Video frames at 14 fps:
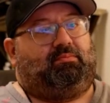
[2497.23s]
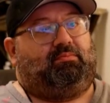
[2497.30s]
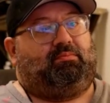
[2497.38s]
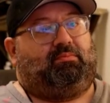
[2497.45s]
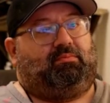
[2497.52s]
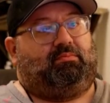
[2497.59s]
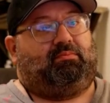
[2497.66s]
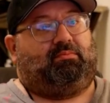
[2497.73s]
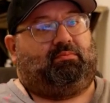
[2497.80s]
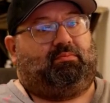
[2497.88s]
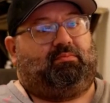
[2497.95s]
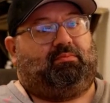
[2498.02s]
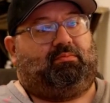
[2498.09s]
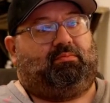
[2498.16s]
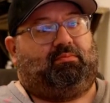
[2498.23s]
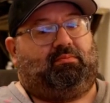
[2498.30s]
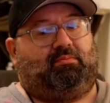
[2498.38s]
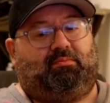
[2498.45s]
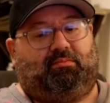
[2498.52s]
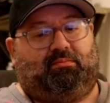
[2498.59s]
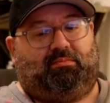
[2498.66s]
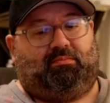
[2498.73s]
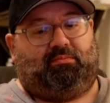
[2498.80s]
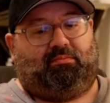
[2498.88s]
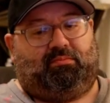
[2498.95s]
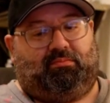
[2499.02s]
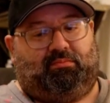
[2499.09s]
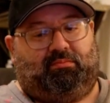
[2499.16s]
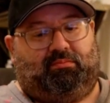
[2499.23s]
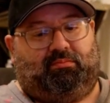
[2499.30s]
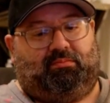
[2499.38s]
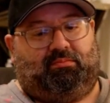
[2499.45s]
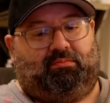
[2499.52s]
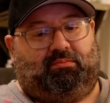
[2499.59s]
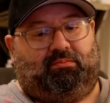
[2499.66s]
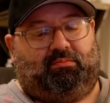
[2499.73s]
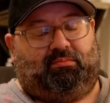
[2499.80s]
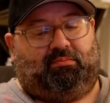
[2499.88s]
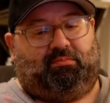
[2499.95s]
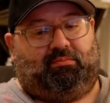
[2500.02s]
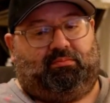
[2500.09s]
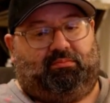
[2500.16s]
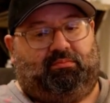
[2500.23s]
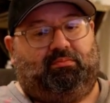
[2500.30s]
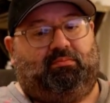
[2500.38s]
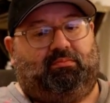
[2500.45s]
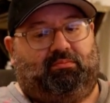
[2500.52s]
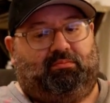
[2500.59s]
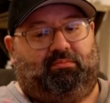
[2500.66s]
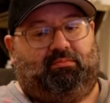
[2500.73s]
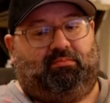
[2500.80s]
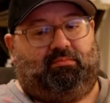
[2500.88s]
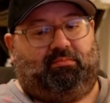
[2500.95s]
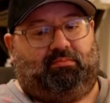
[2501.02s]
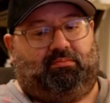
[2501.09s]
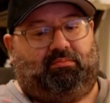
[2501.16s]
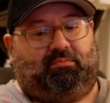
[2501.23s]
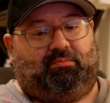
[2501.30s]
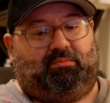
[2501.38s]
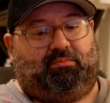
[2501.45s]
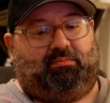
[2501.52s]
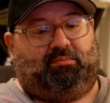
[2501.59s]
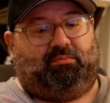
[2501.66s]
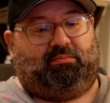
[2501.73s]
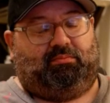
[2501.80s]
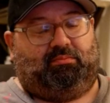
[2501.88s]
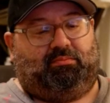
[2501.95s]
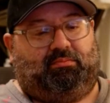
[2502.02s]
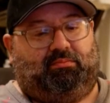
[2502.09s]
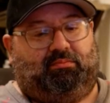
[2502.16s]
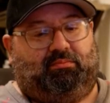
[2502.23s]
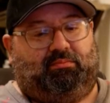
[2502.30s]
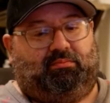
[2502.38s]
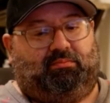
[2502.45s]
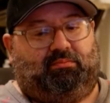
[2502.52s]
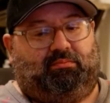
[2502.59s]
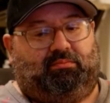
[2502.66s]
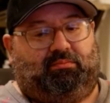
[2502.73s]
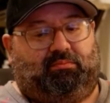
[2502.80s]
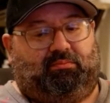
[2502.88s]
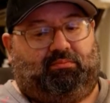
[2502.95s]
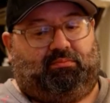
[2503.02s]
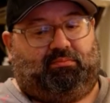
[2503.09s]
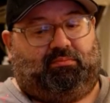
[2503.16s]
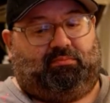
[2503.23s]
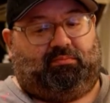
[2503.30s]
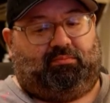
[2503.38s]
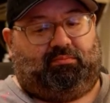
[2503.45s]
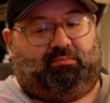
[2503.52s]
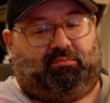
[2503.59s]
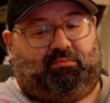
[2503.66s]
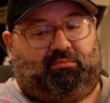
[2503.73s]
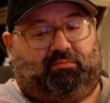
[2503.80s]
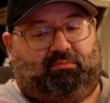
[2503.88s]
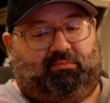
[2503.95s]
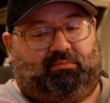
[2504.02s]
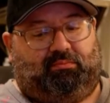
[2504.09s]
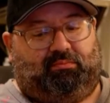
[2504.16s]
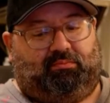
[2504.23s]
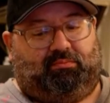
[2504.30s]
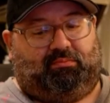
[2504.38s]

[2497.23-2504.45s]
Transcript: The person shown says nothing.